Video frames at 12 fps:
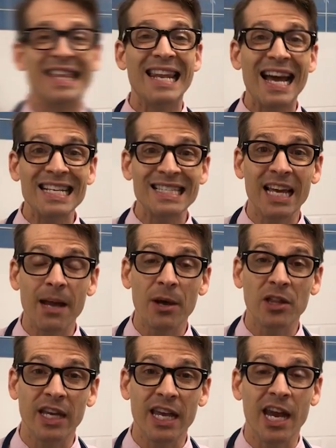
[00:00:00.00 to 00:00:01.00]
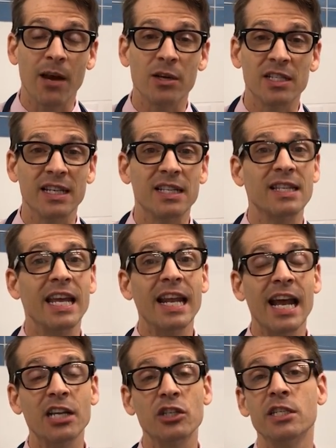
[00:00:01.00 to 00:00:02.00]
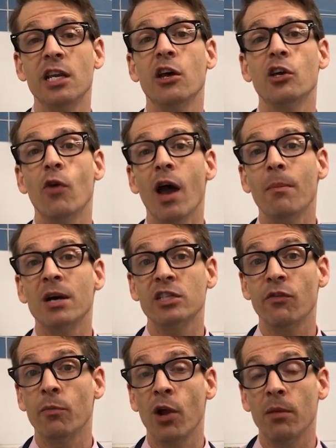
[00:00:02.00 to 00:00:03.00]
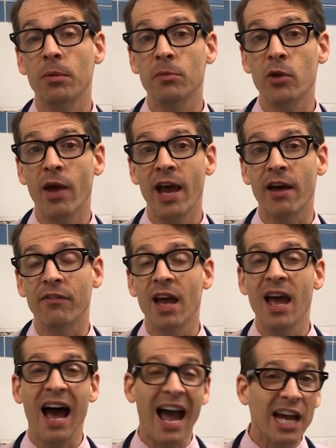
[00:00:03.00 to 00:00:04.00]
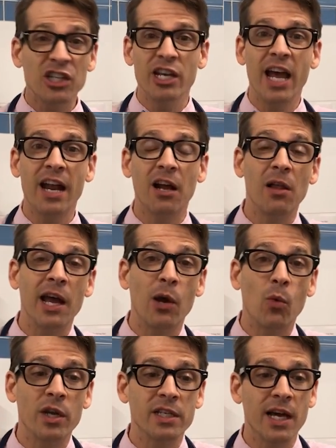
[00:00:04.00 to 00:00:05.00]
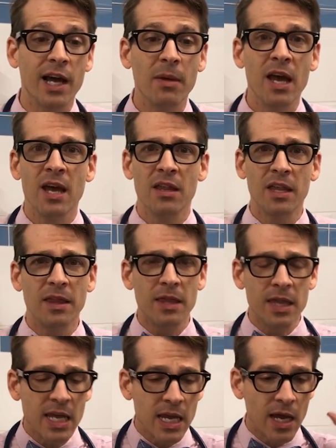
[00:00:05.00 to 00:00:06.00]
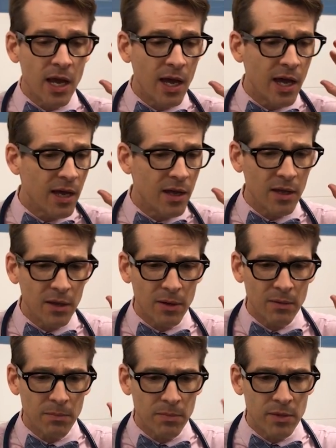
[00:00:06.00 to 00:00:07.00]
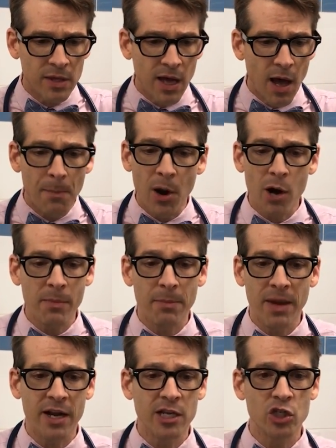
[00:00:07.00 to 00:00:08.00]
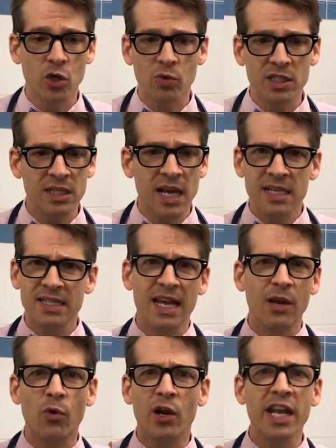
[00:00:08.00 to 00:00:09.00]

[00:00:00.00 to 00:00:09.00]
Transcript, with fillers: The nice thing about the cameras is they can actually tell you how much of a problem you have. I actually had a client one time that the apartment manager was saying, we're